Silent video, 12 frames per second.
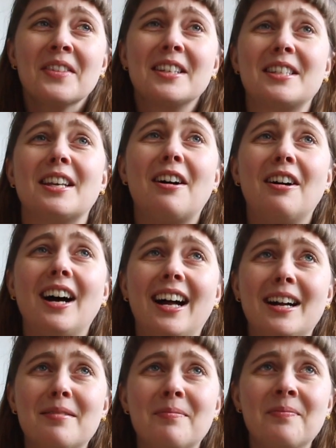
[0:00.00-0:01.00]
So
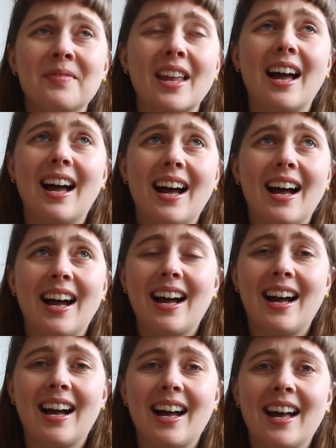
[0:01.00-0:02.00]

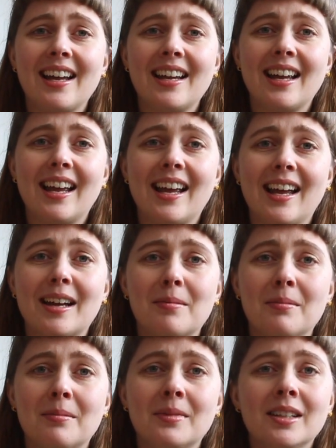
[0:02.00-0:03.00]
I
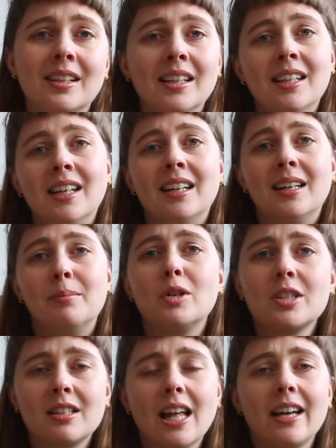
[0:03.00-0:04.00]
am
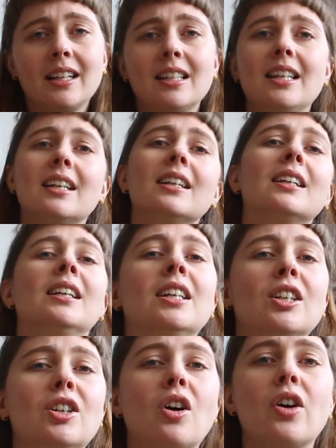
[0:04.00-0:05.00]
most likely
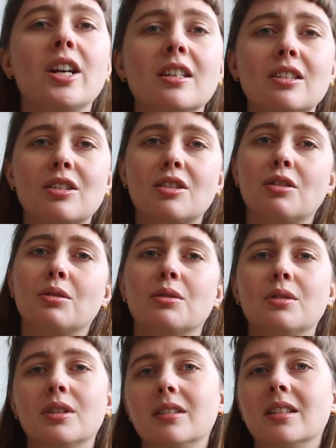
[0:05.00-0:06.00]
going
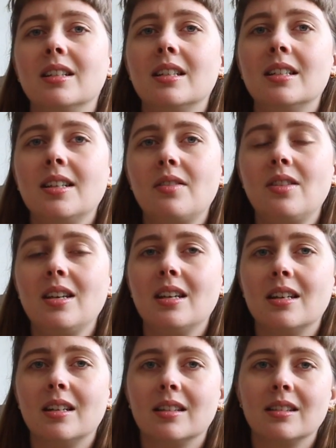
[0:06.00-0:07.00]
to knit
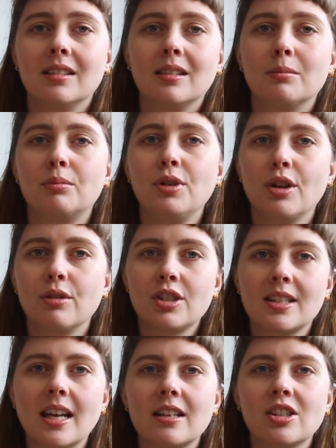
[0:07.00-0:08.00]
the brioche
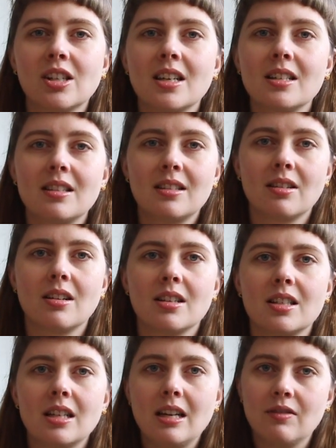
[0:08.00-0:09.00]
sections, the
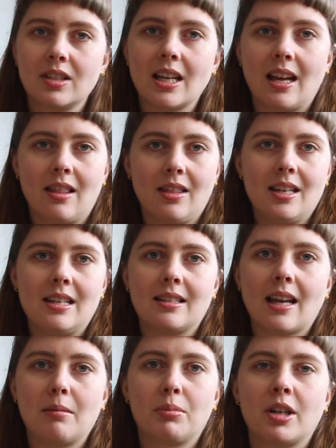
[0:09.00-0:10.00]
sleeves and the
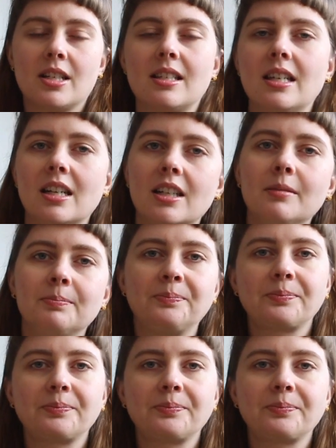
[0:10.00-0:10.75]
side parts here,